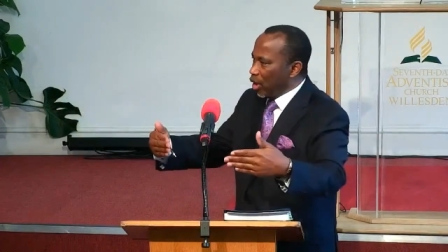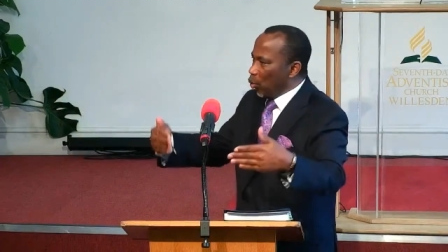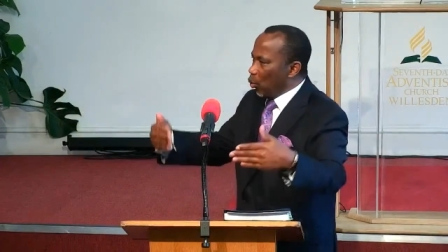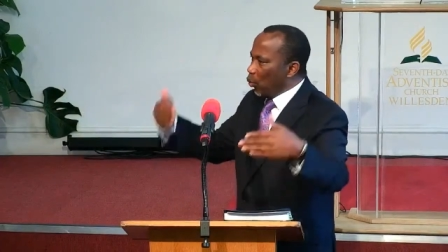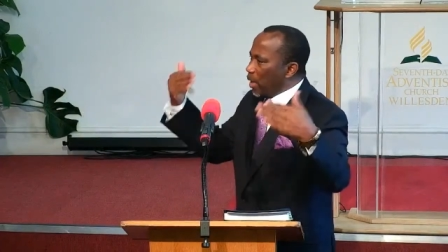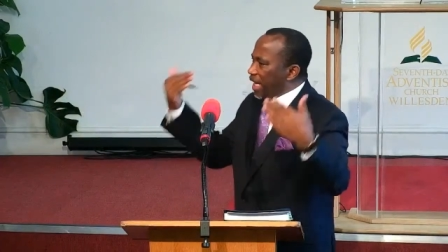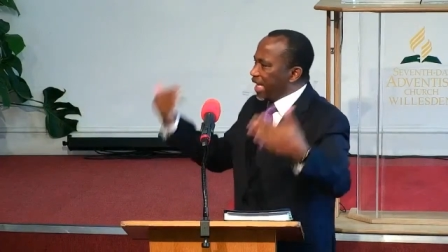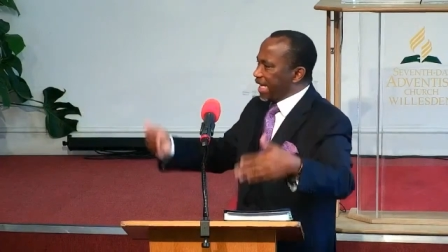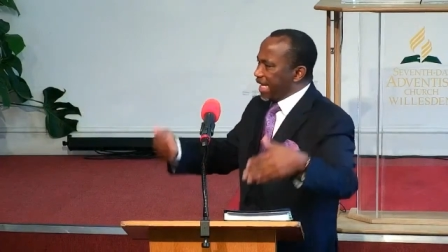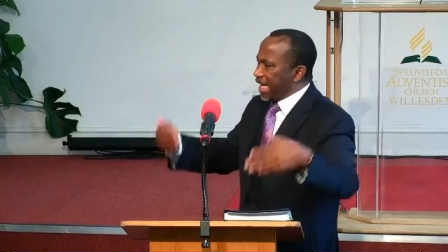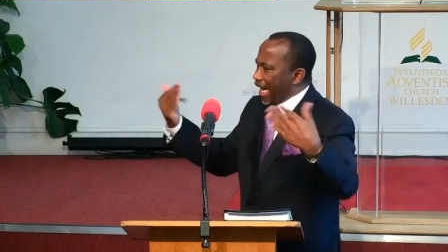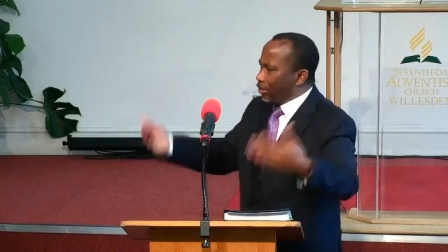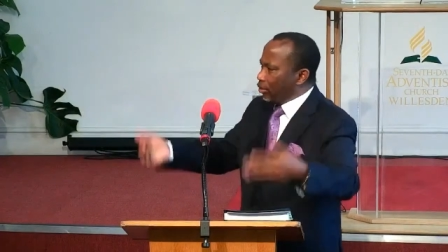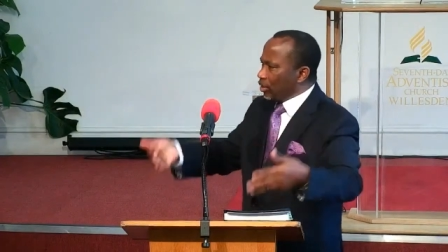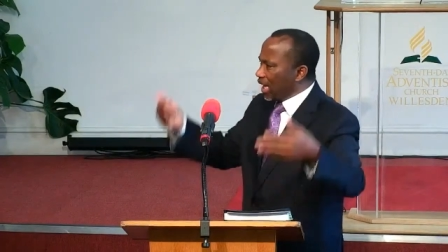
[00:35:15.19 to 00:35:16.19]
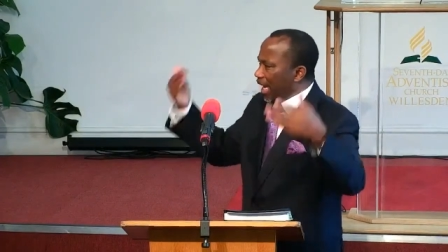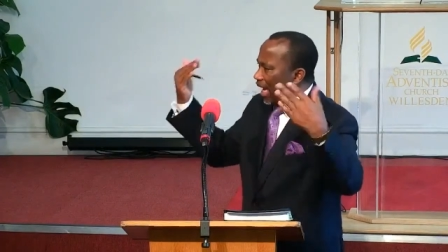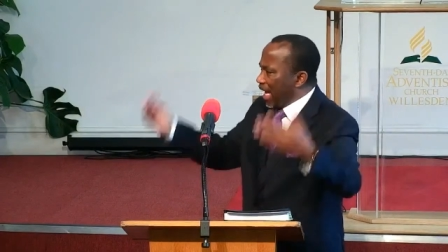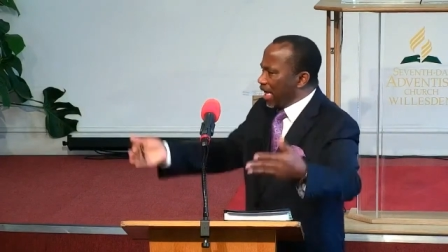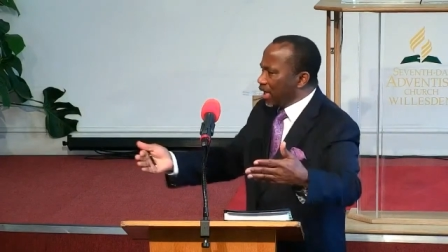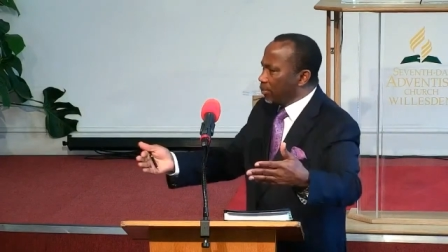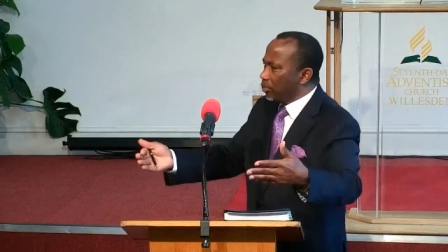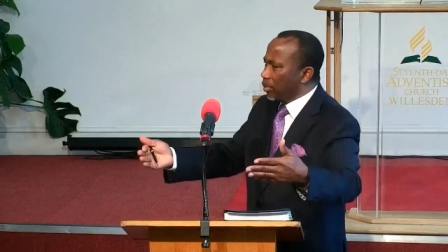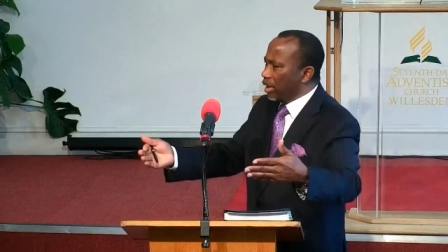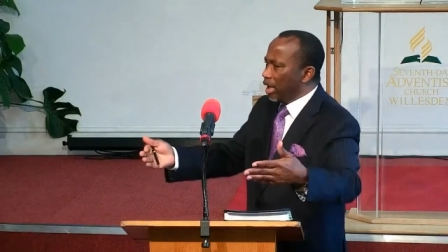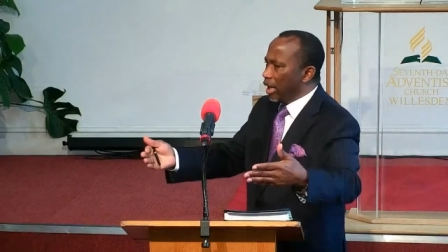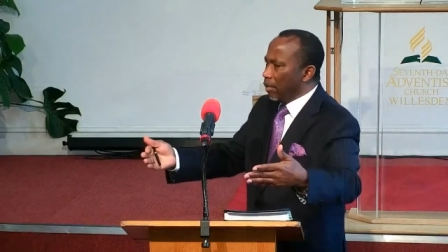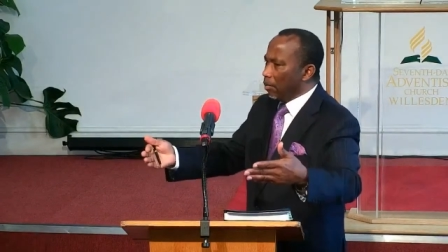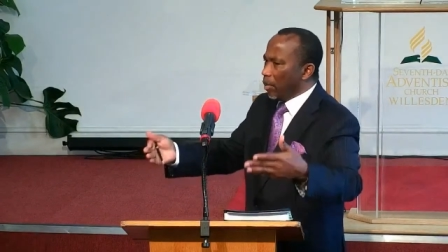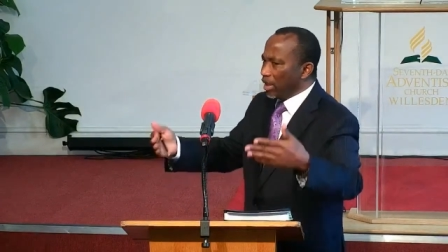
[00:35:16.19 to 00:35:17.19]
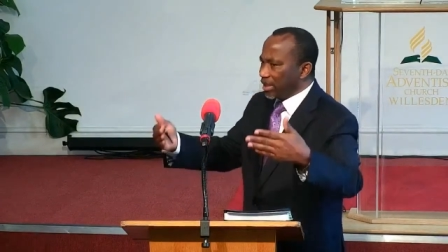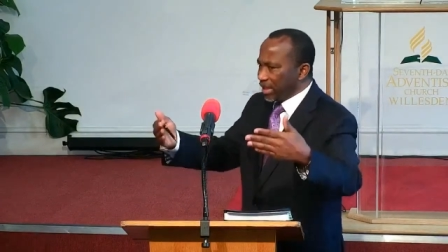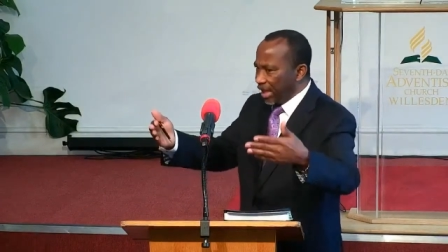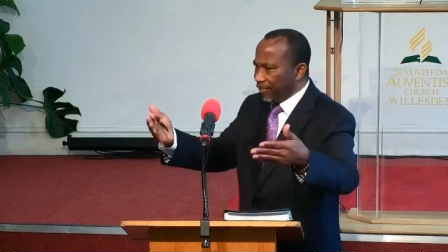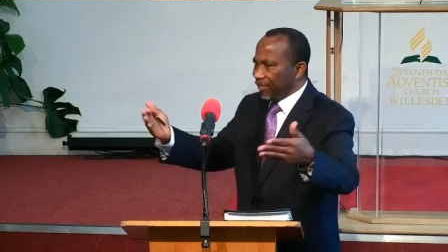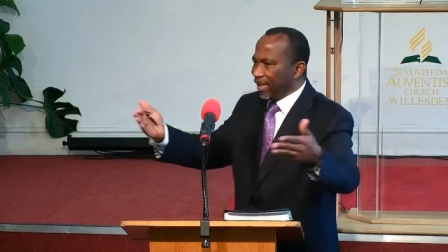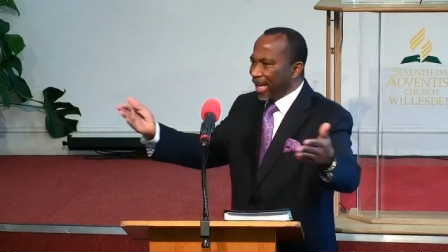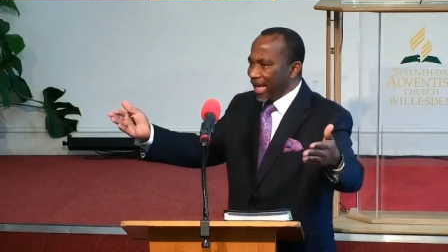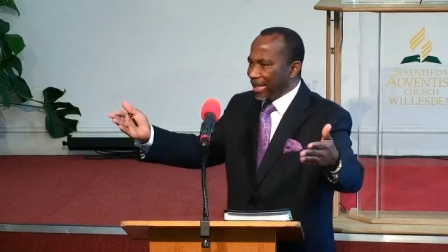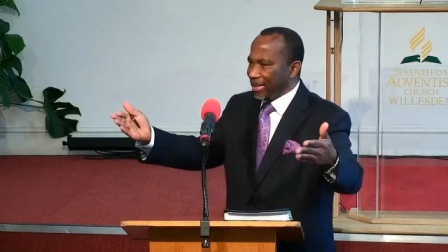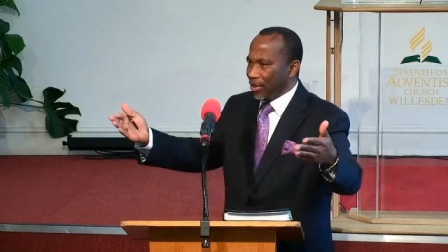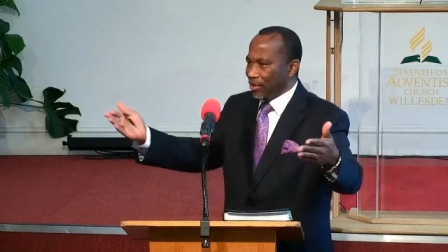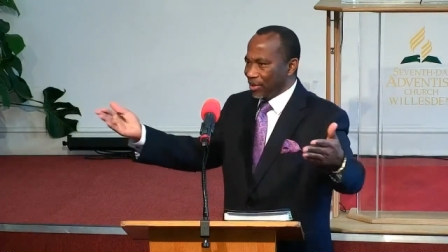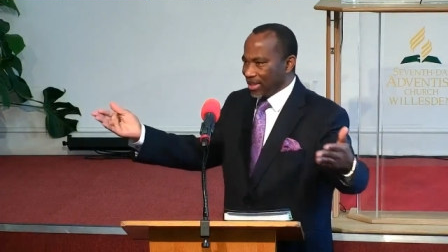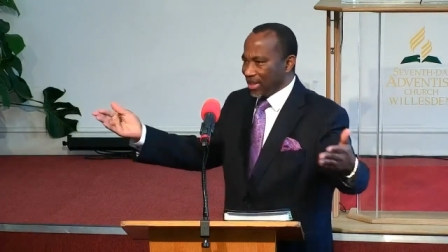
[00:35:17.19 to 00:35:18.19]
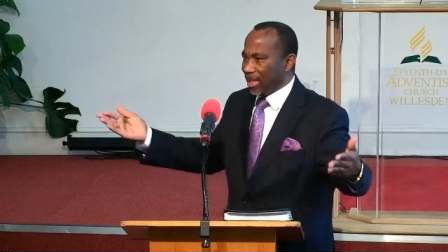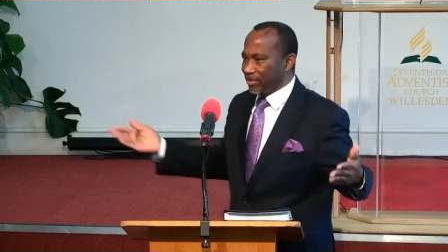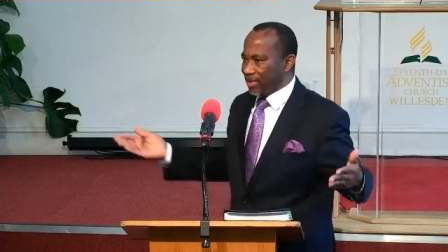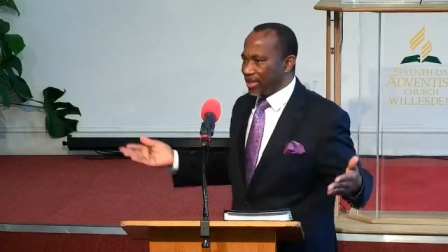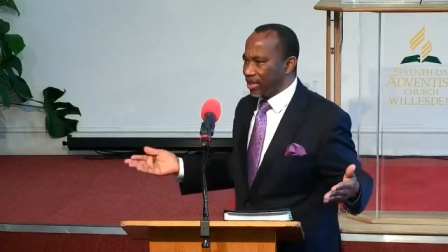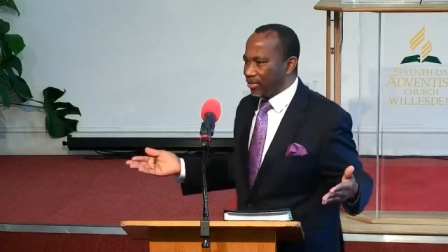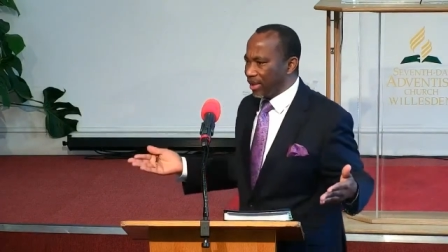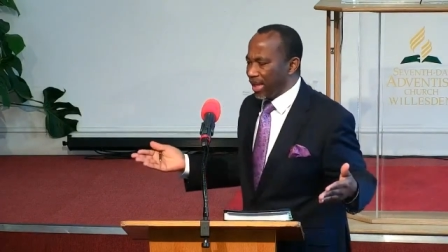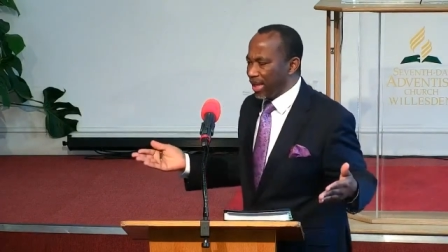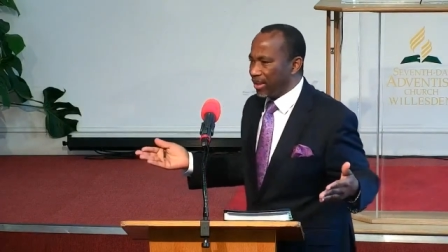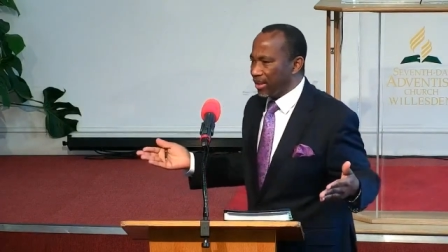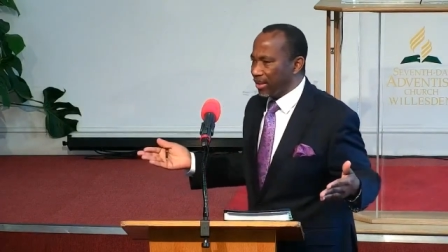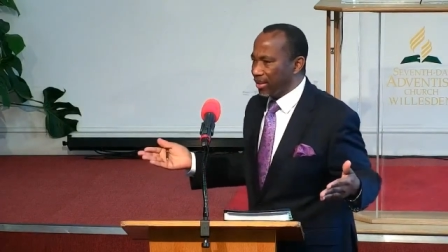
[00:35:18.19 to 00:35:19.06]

we cannot help but give light ourselves. Isn't that right?